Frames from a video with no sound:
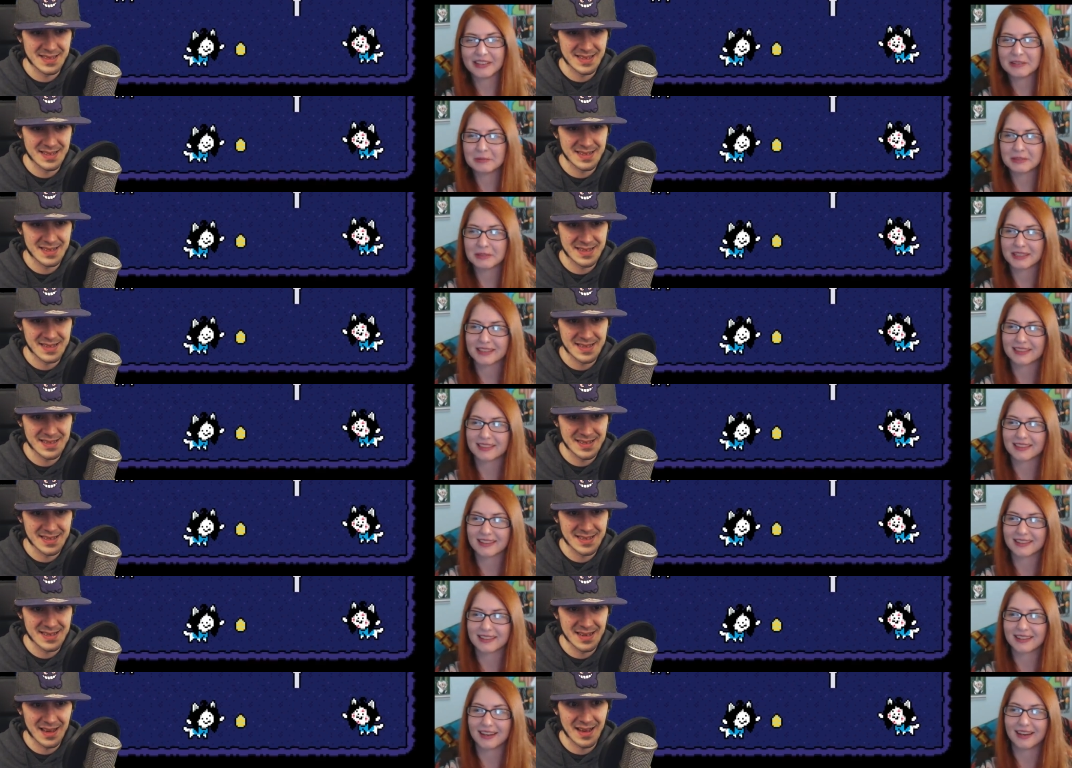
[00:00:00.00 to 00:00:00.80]
Speaker 1: he was like the
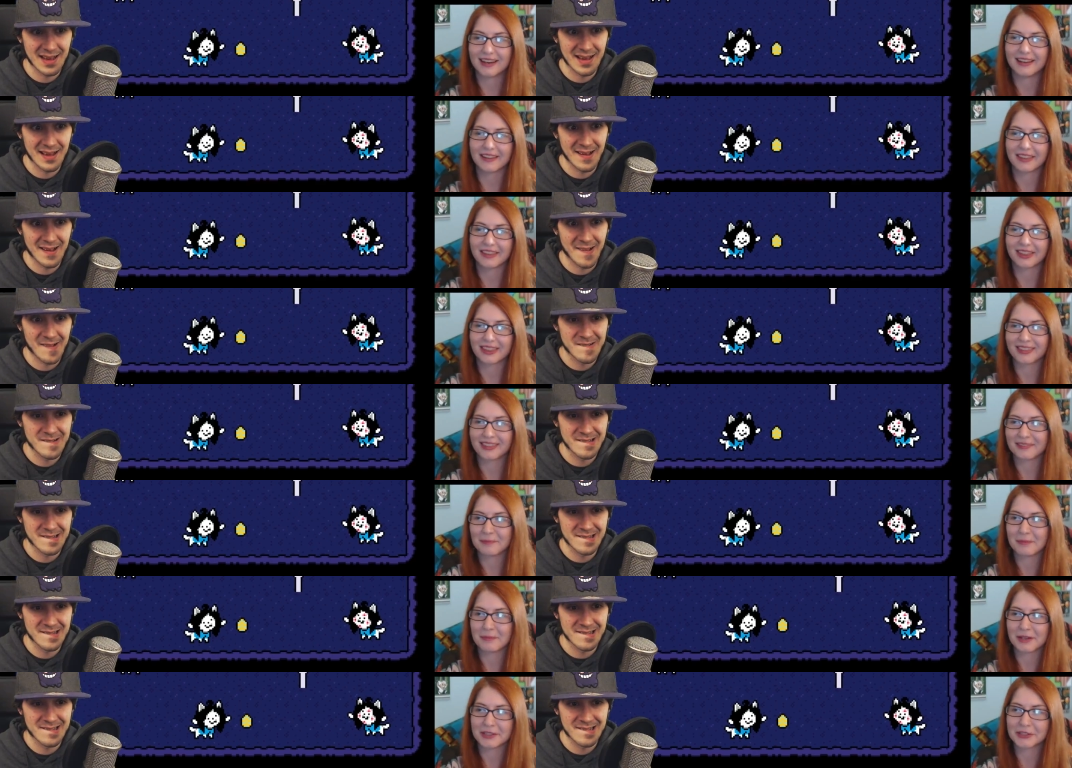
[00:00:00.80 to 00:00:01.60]
goth
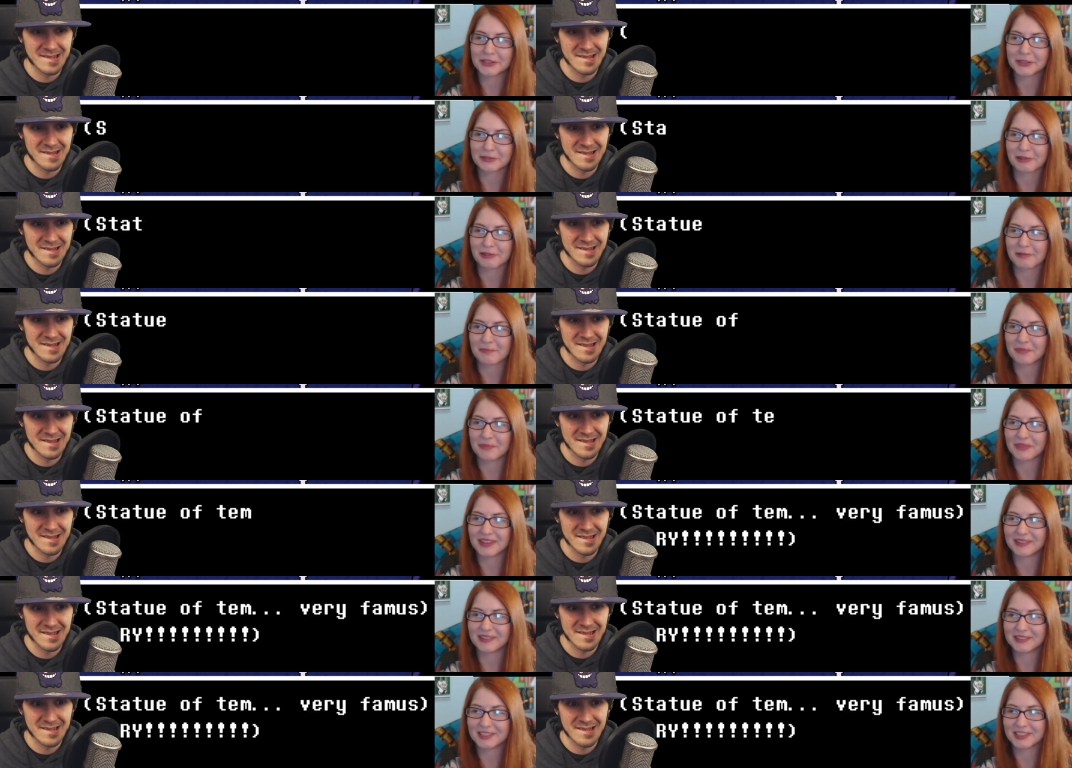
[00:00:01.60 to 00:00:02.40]
mushroom.
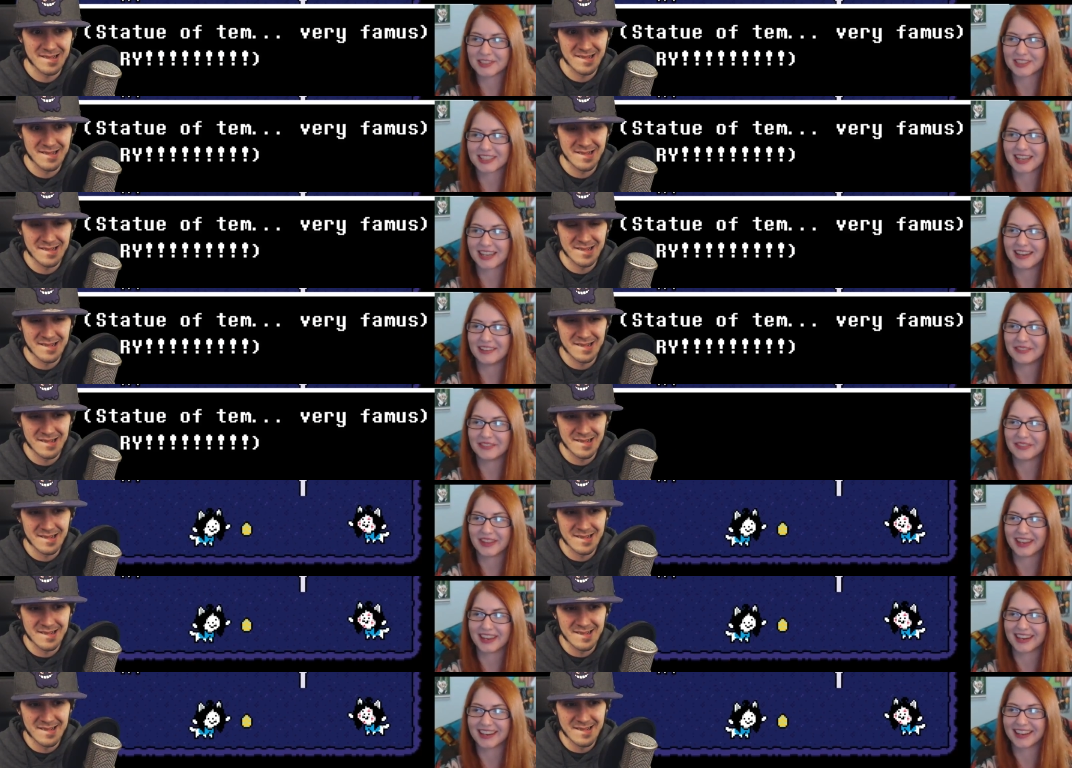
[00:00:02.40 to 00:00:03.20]
He was just kind of
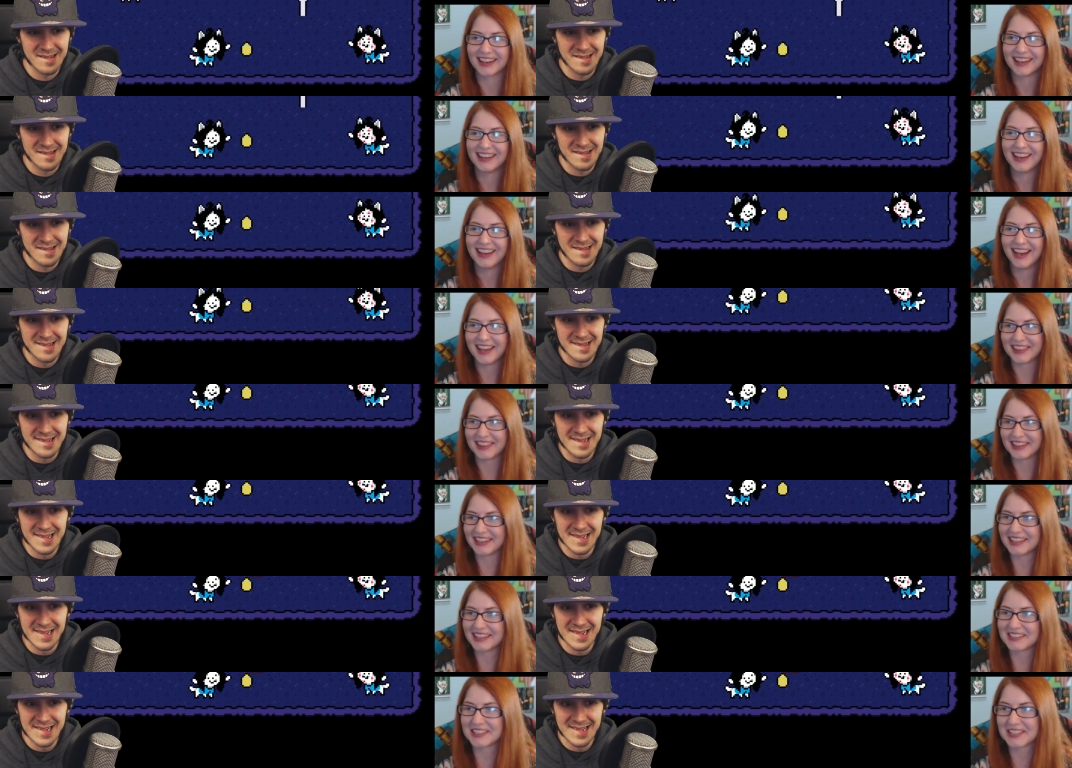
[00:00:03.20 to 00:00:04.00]
like, I think
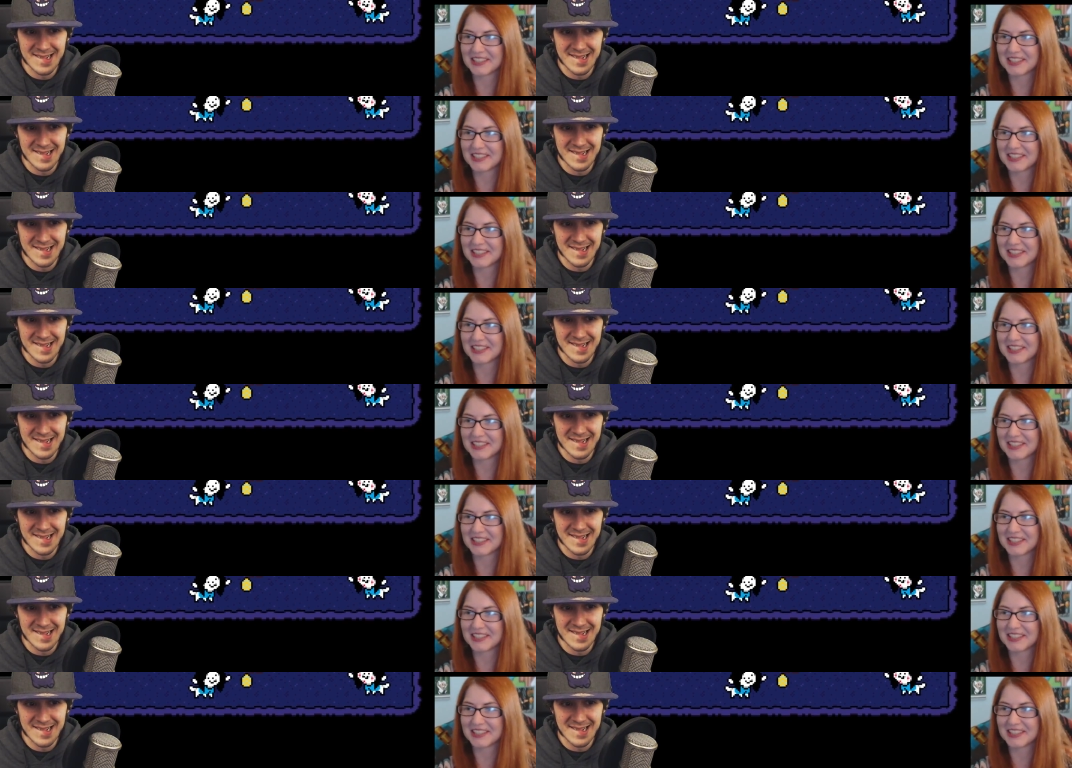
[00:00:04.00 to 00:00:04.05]
he